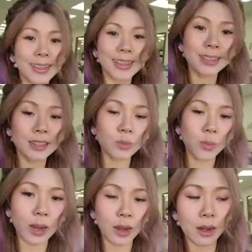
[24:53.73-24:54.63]
this is
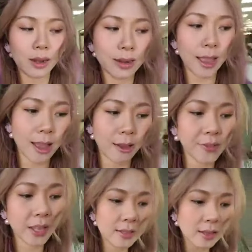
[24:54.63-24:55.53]
where uh,
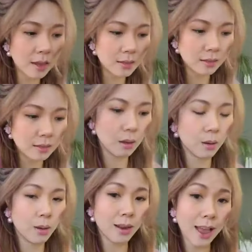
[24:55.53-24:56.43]
Vince
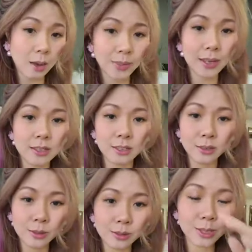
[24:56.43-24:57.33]
also allowed me to
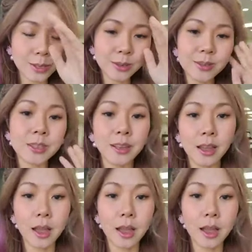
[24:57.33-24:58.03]
use